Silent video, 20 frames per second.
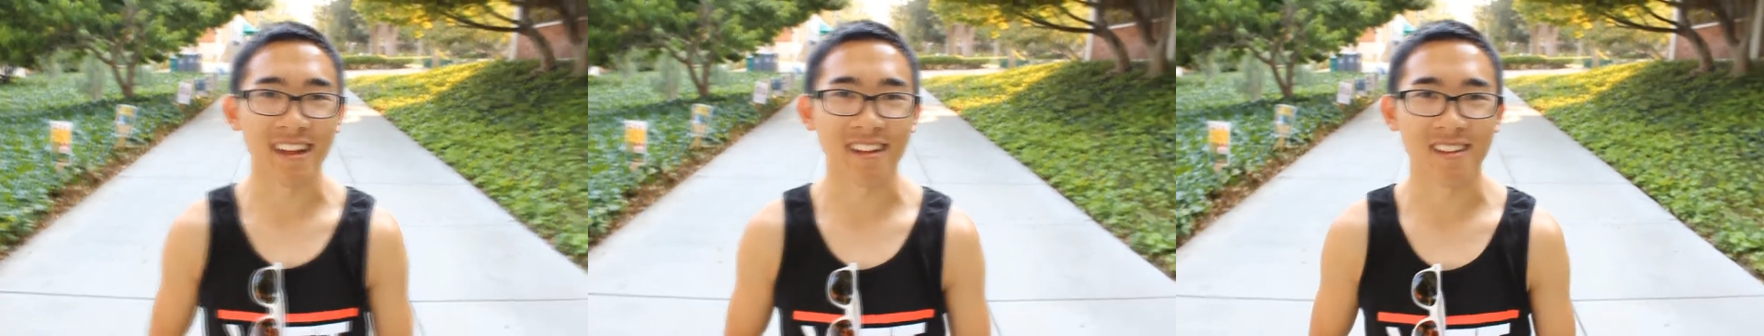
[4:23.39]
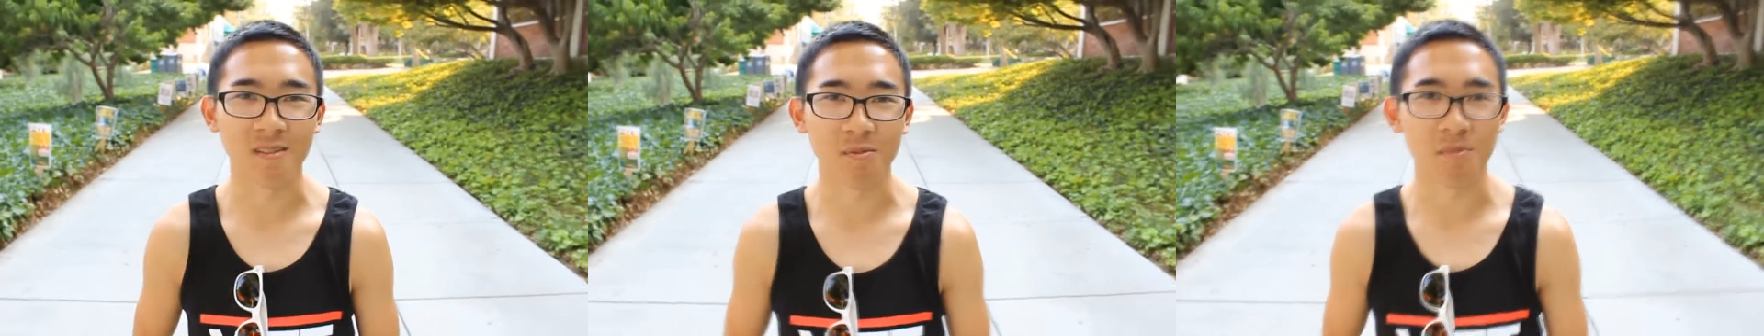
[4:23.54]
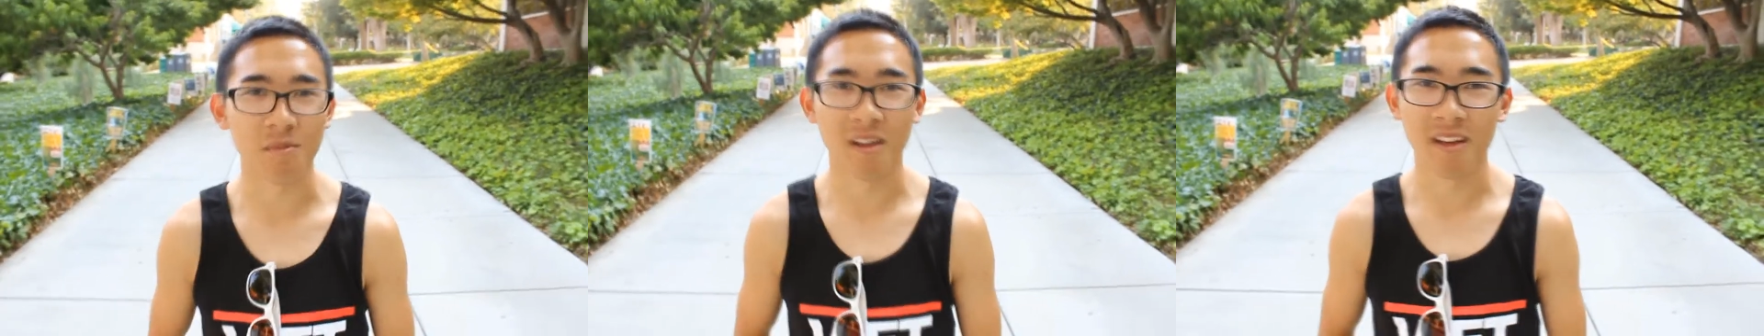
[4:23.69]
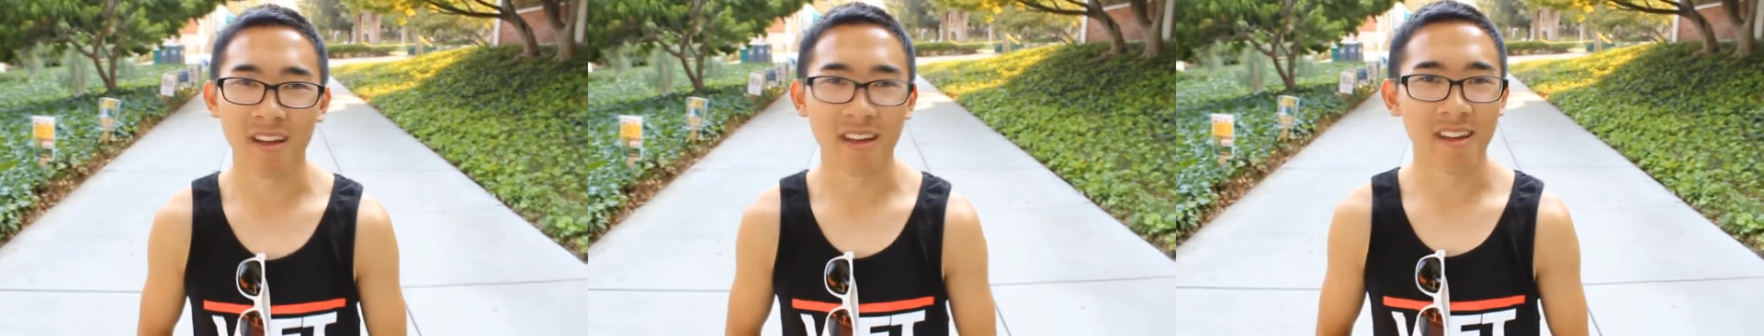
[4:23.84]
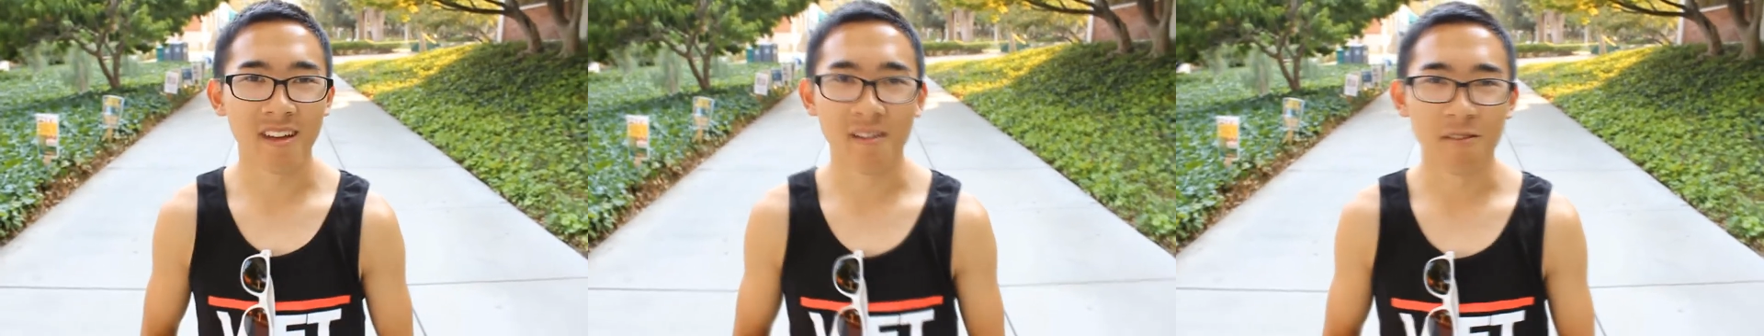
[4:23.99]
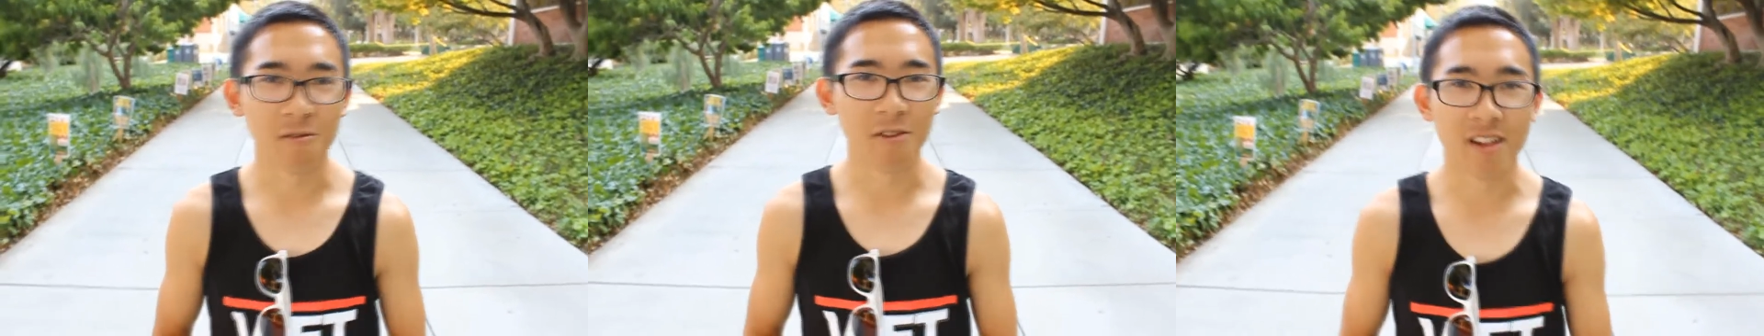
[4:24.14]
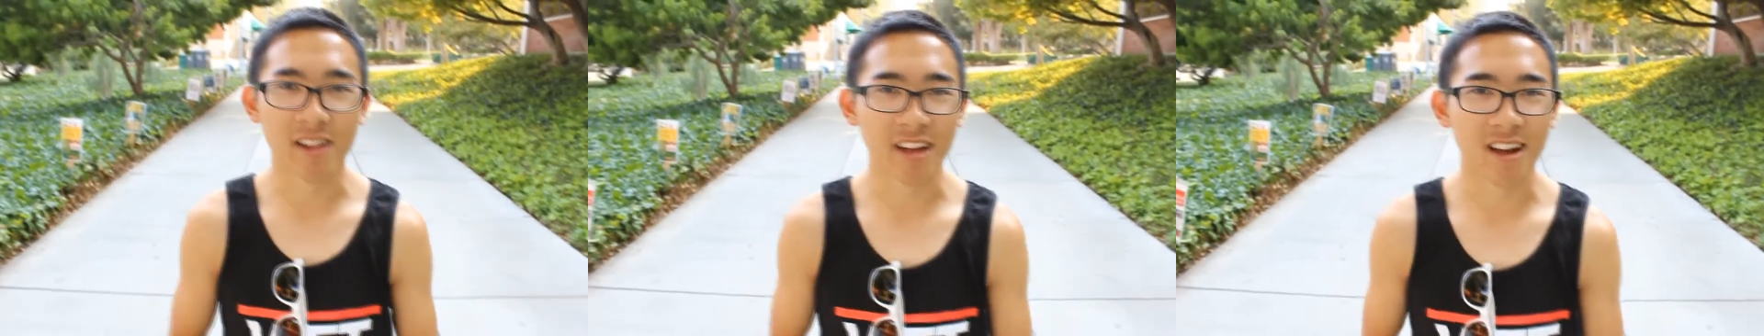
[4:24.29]
it's
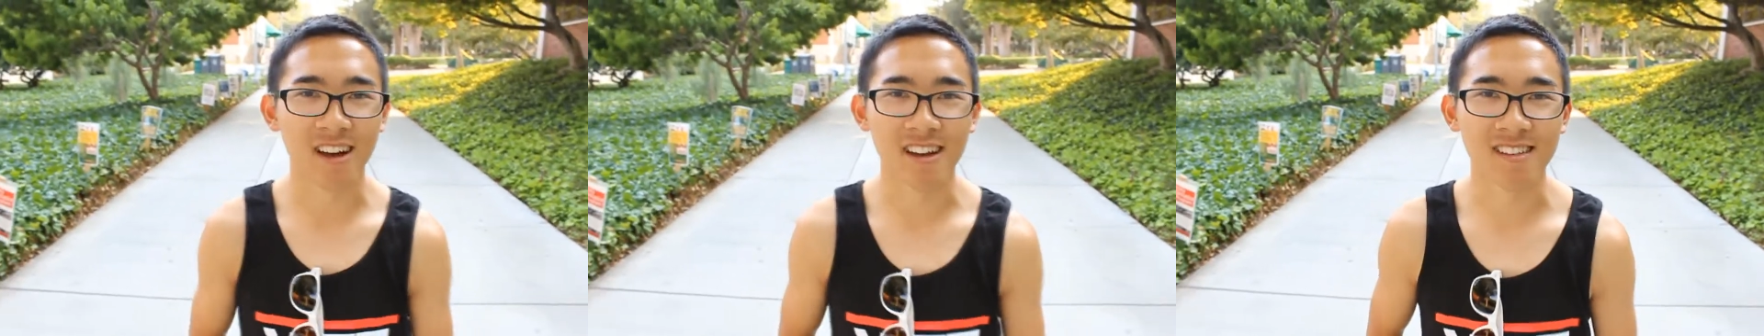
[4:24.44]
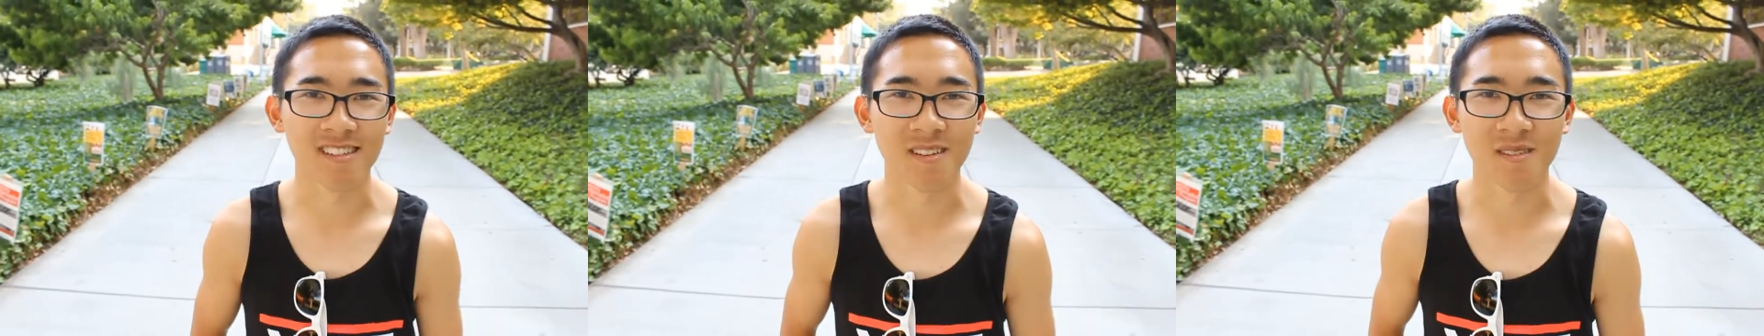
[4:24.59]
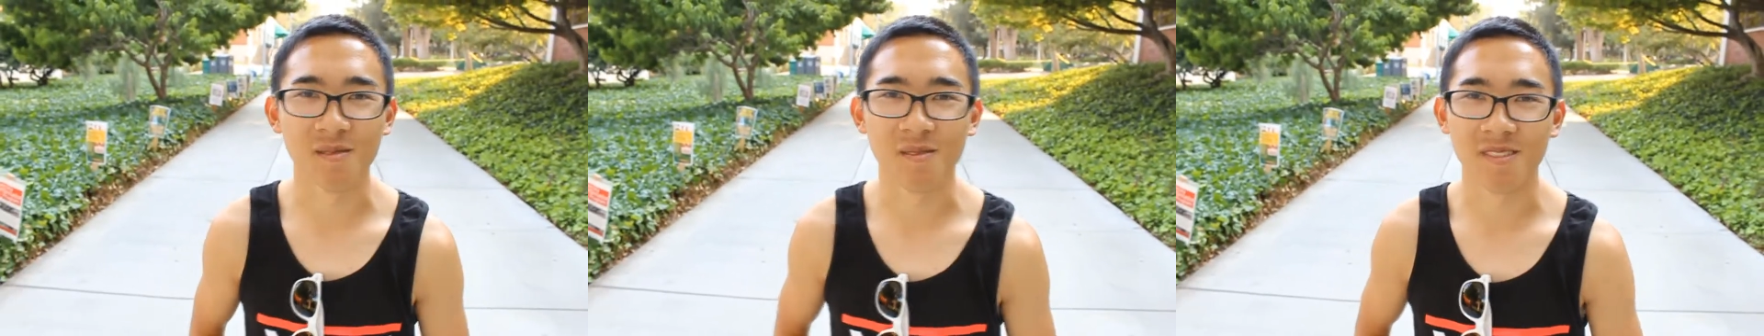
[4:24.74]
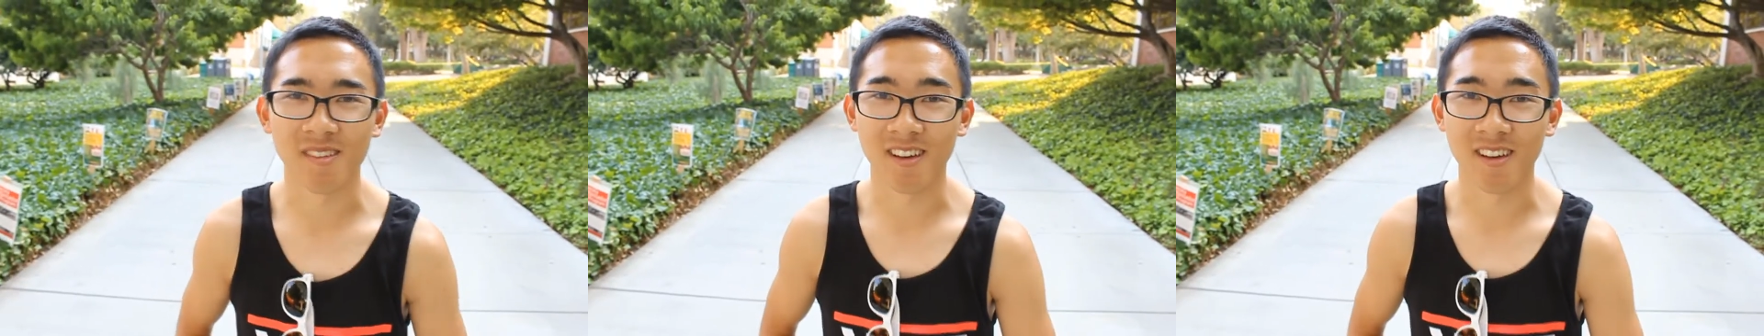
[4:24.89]
really awesome.